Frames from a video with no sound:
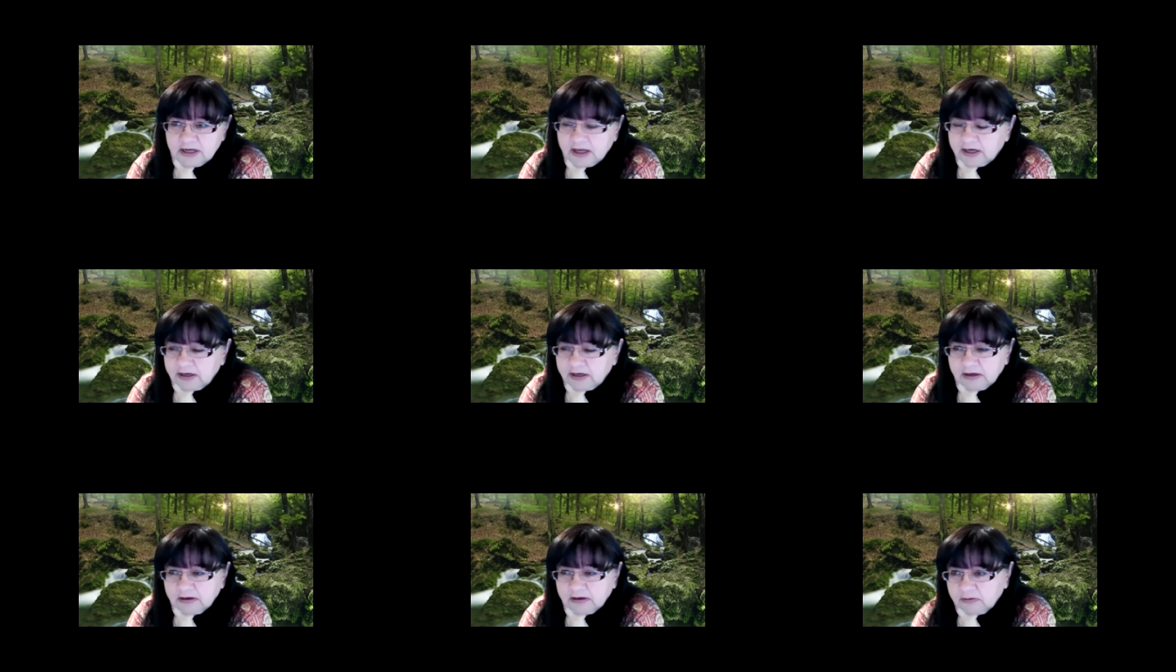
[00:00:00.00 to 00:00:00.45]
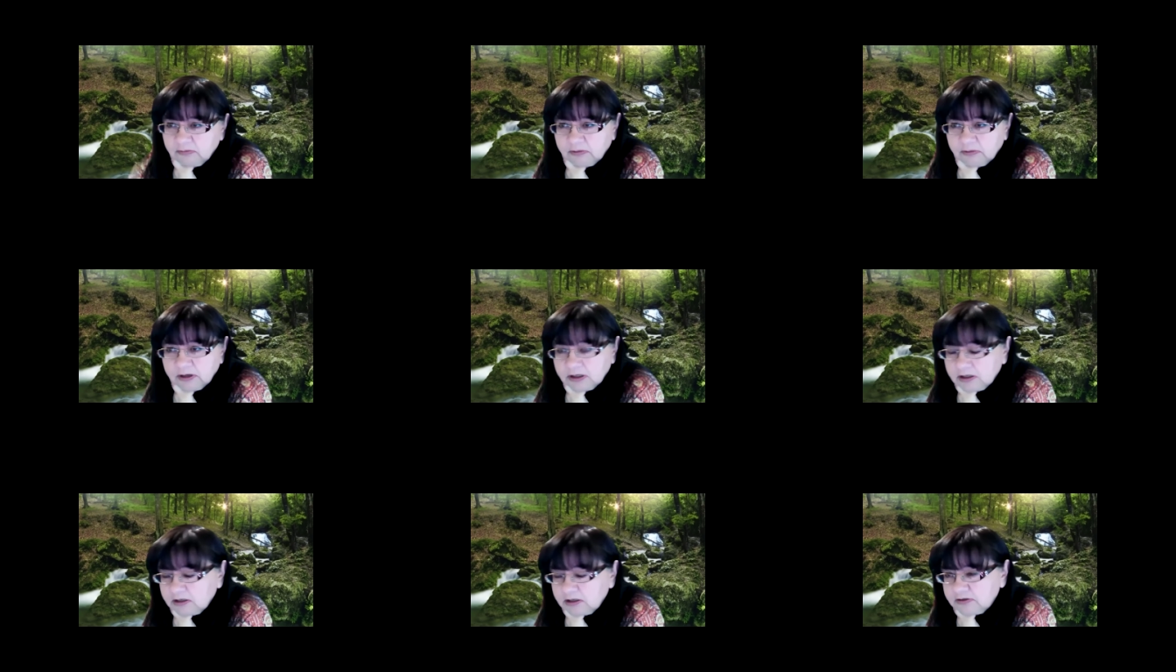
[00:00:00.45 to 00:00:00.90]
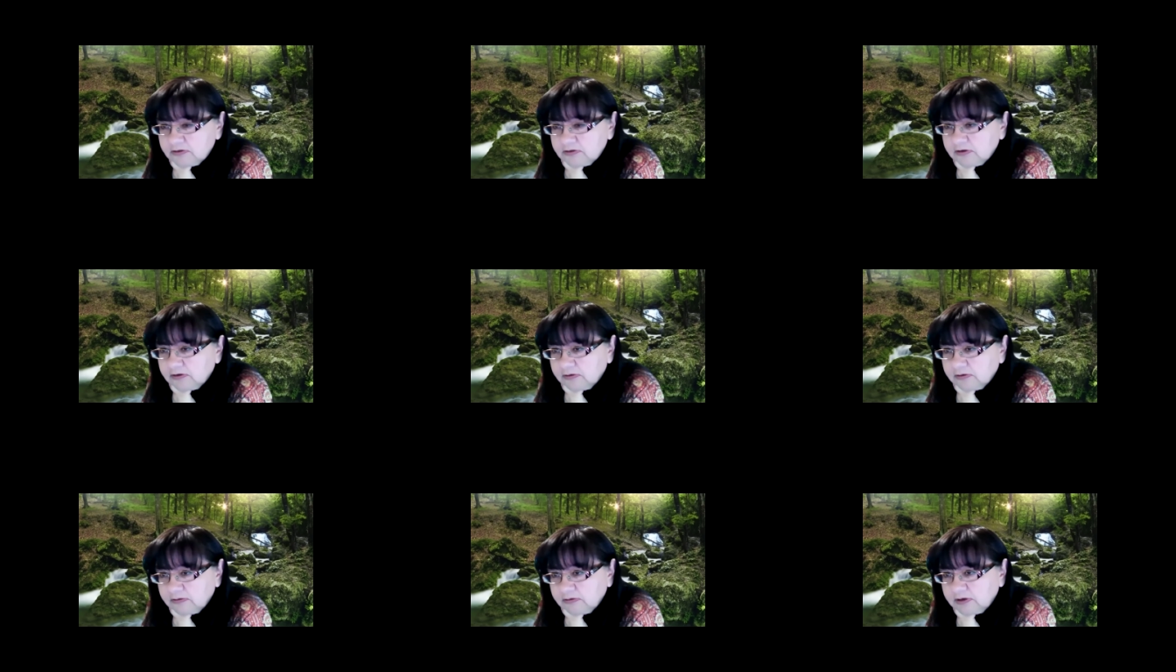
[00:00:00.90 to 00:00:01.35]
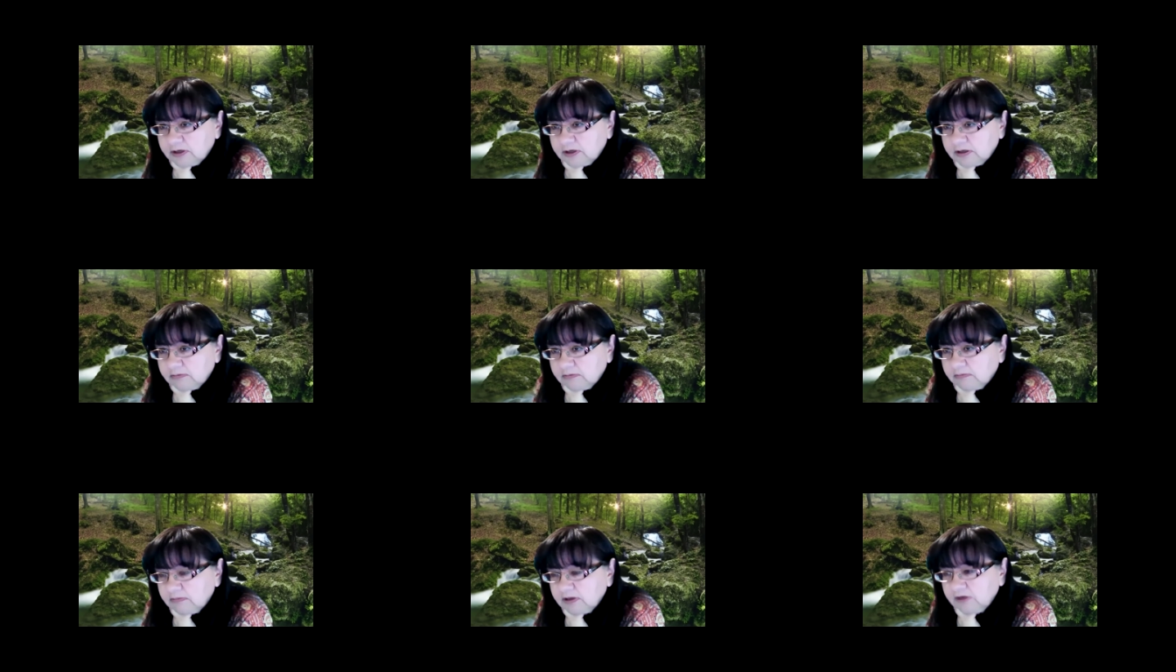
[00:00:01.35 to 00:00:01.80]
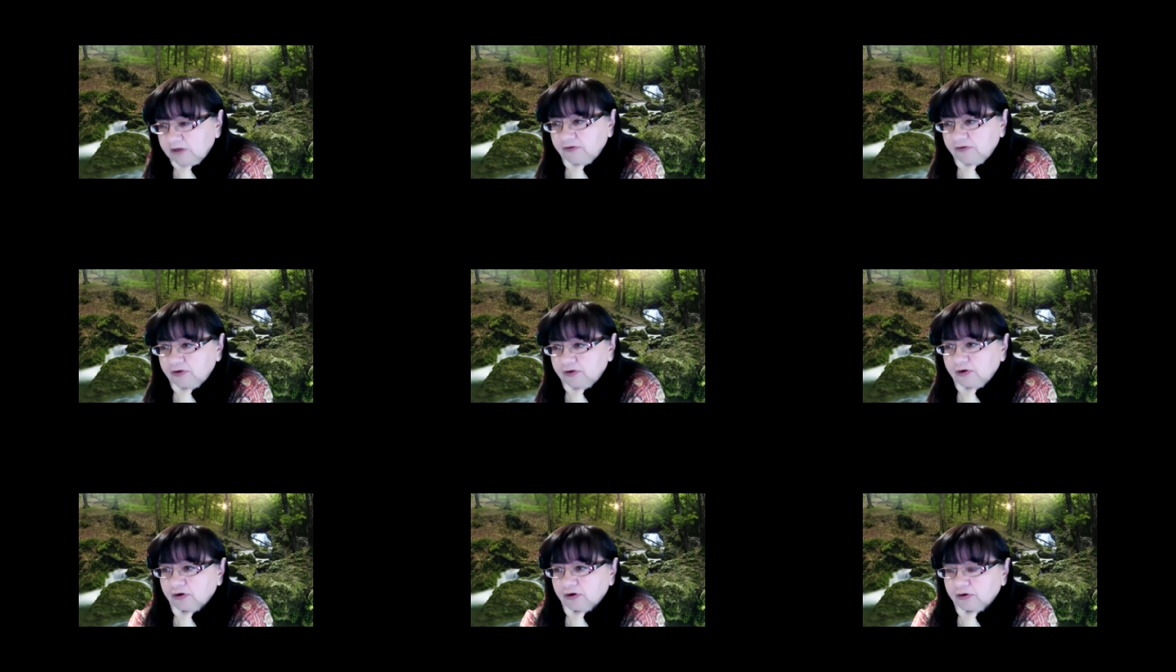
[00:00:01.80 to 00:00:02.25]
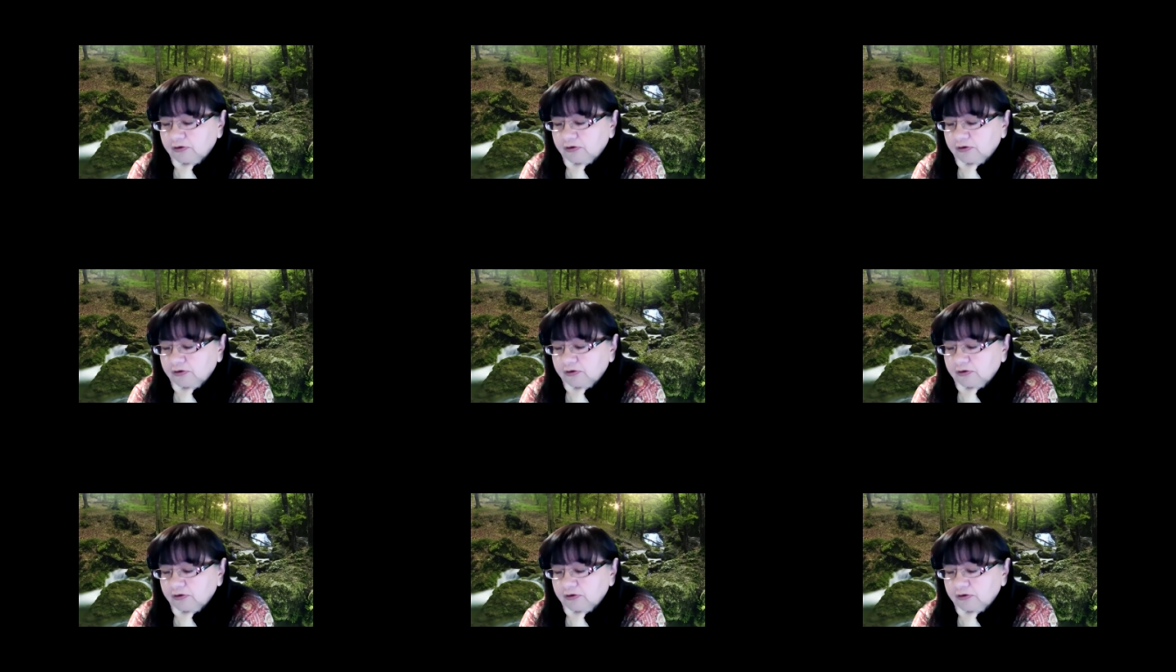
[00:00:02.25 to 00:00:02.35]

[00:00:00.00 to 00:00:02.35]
not a good one. So if you